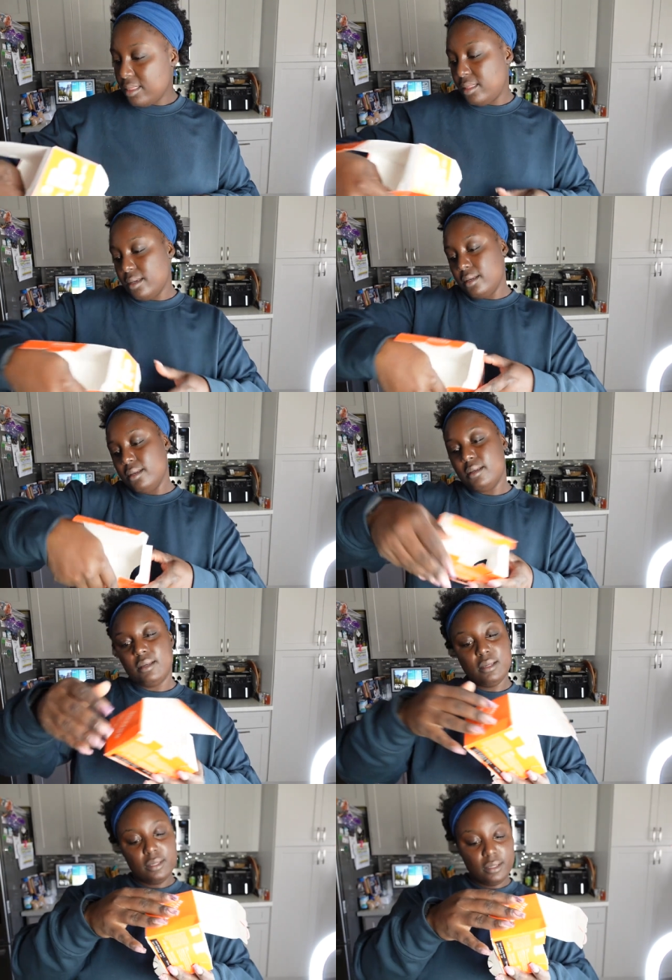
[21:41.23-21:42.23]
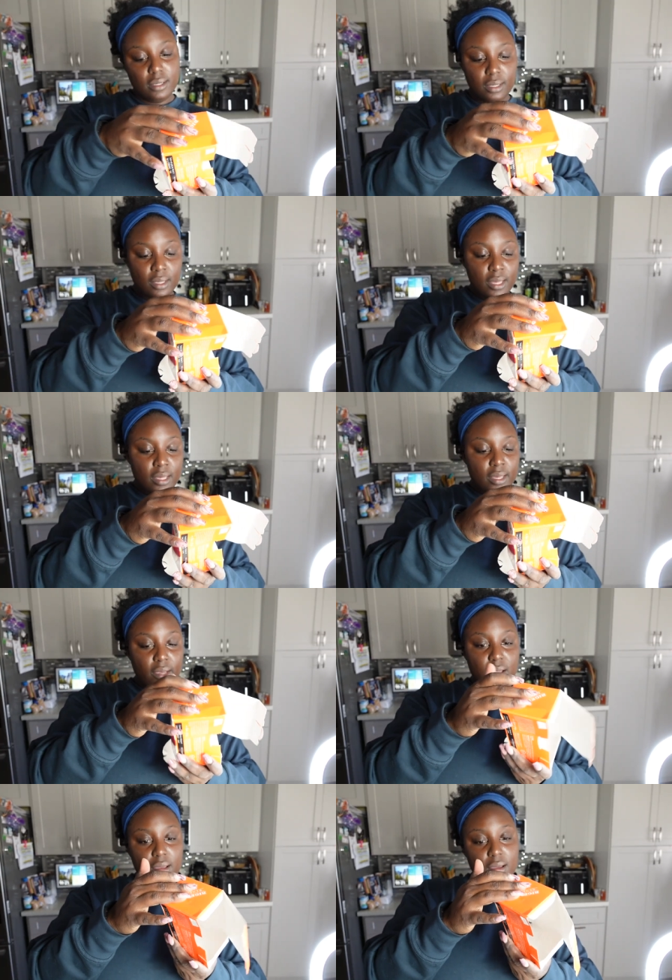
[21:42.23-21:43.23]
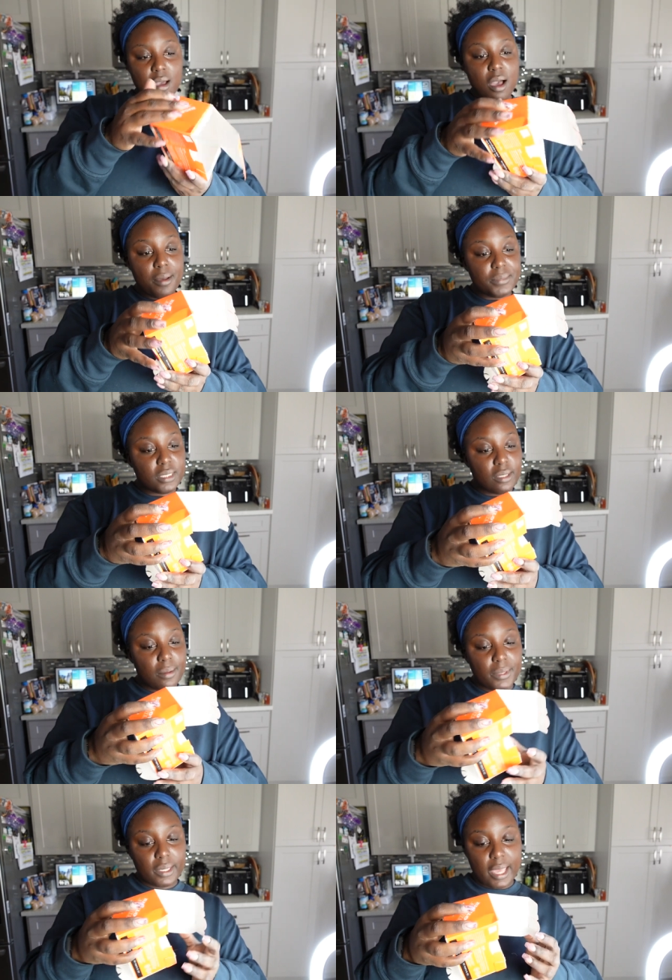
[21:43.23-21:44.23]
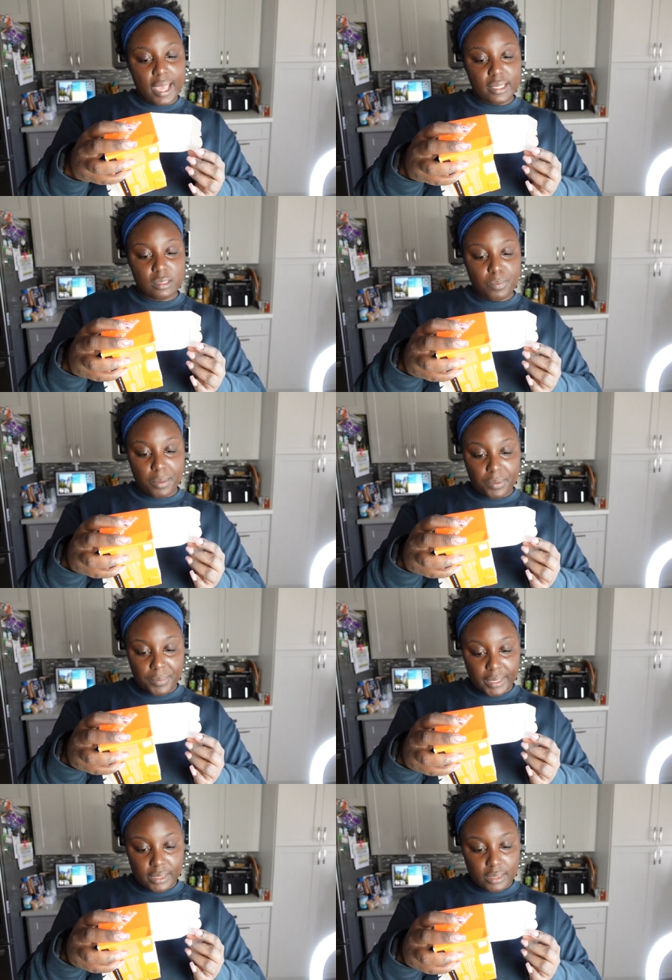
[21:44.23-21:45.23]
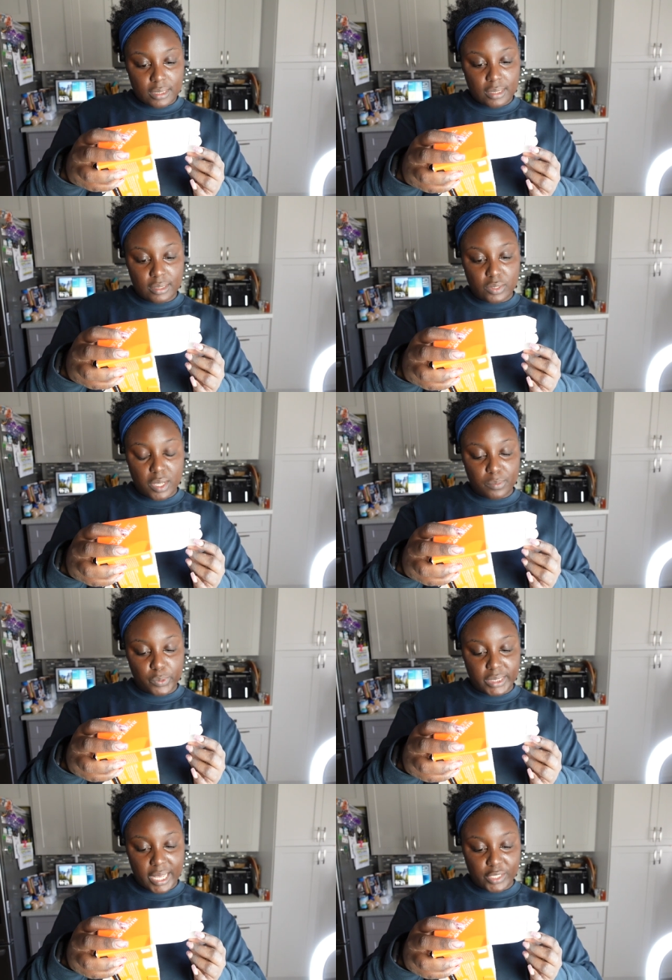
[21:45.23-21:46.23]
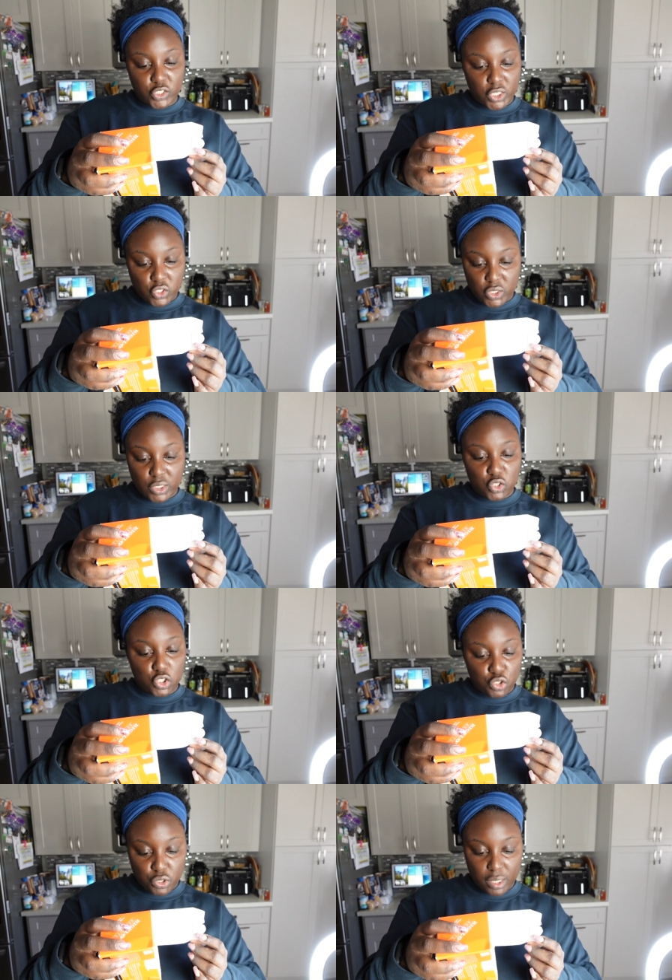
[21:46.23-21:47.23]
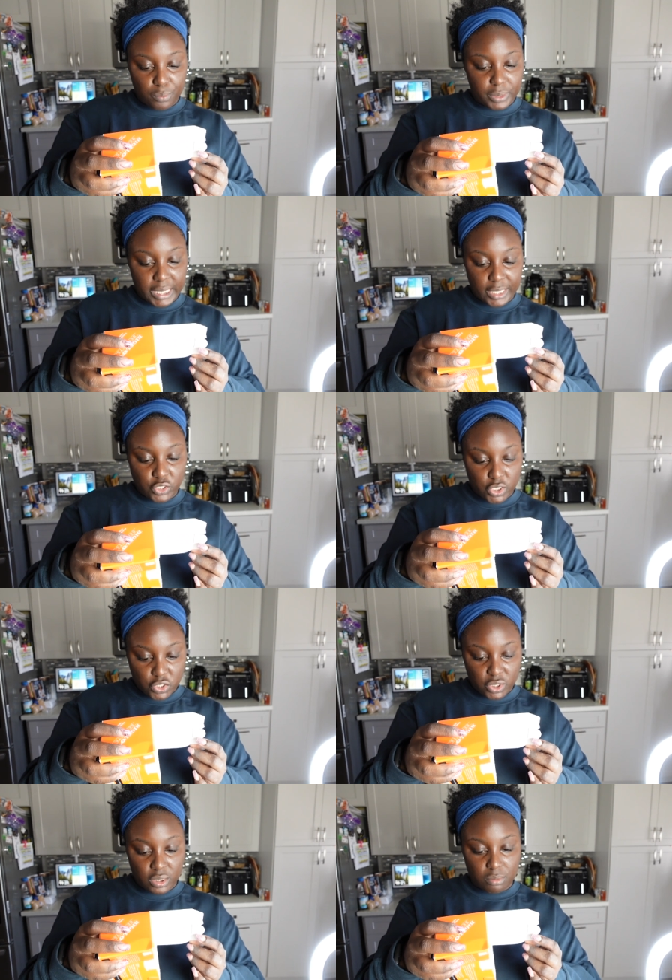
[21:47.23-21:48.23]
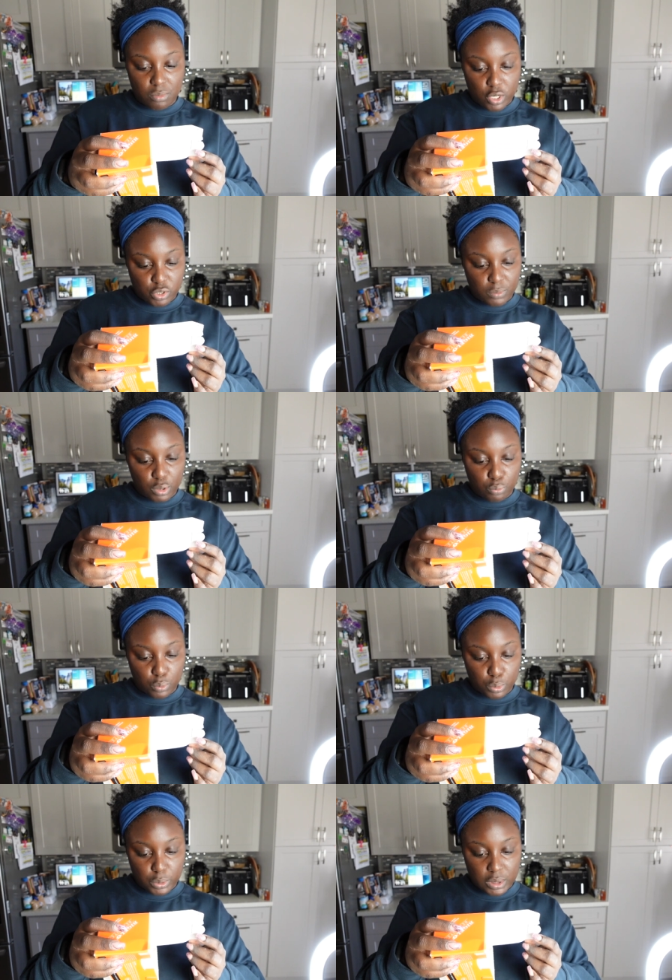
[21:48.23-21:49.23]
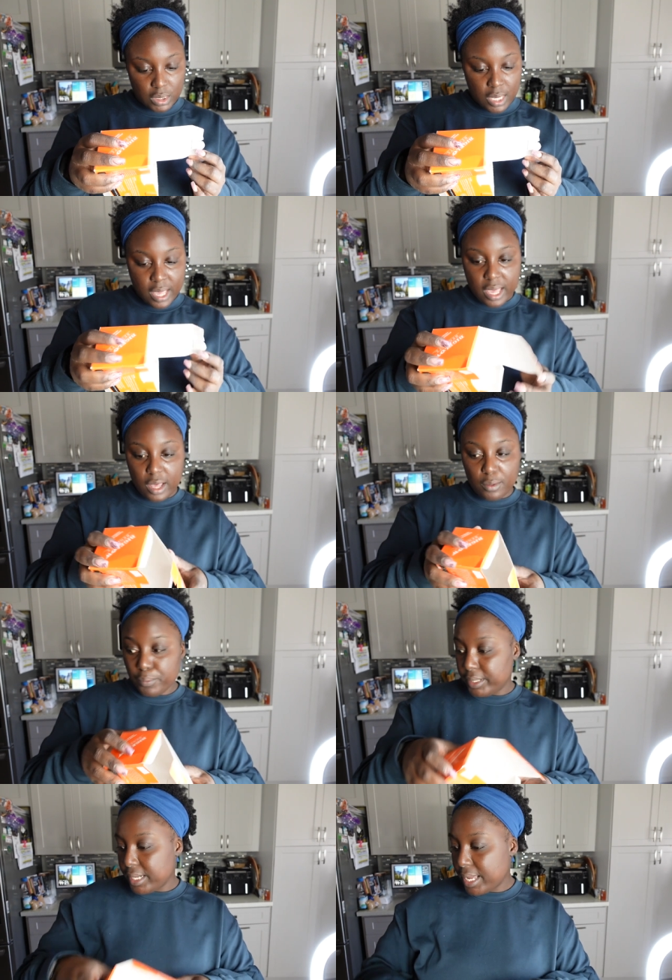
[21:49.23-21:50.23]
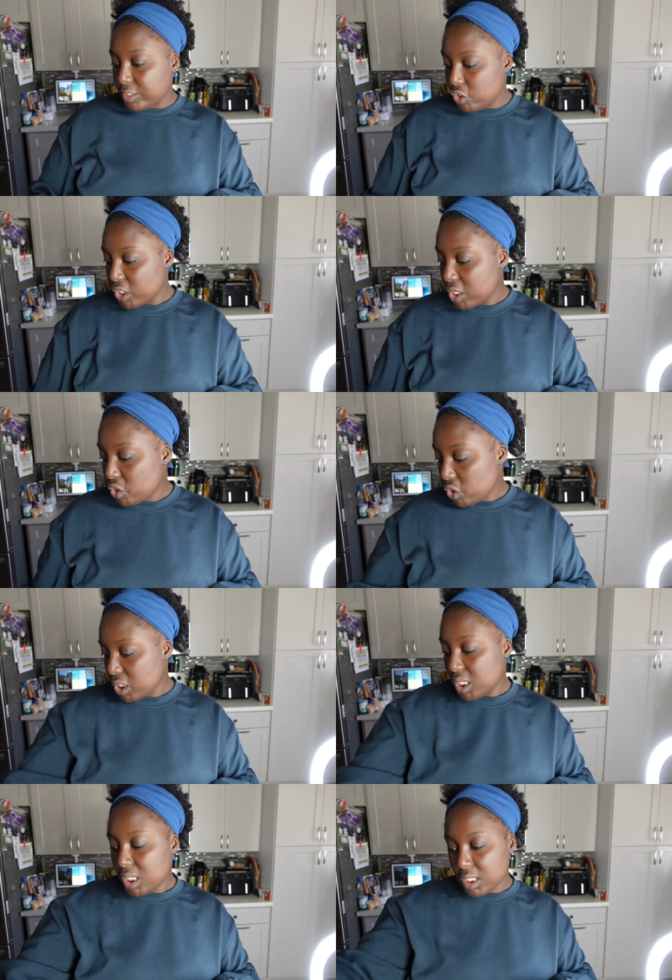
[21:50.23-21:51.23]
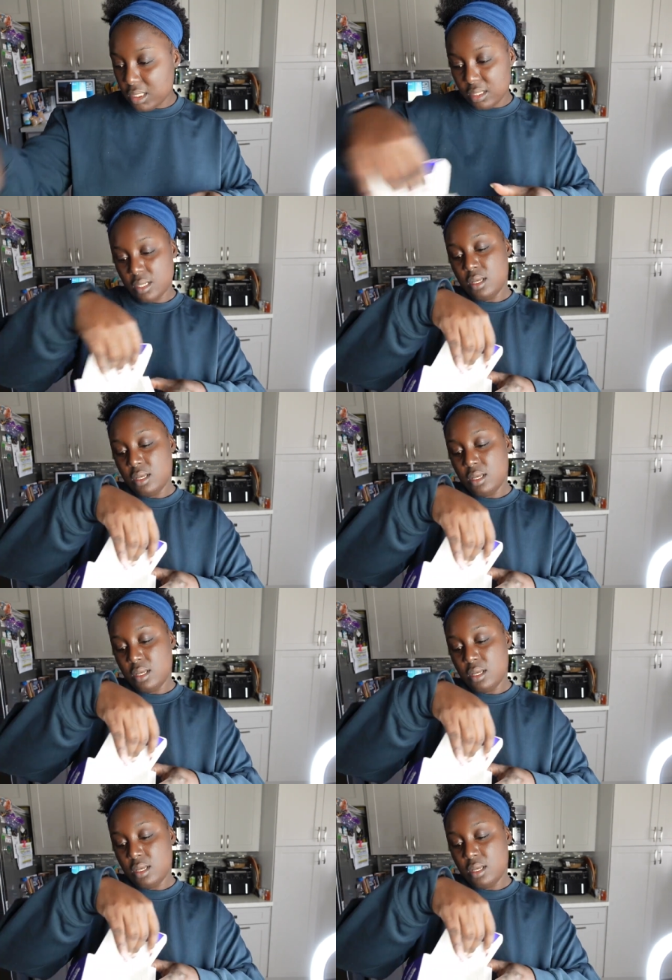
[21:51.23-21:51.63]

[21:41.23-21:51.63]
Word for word: the calm stomach has peppermint to help with digestion ginger help with digestion and marshmallow roots help with digestion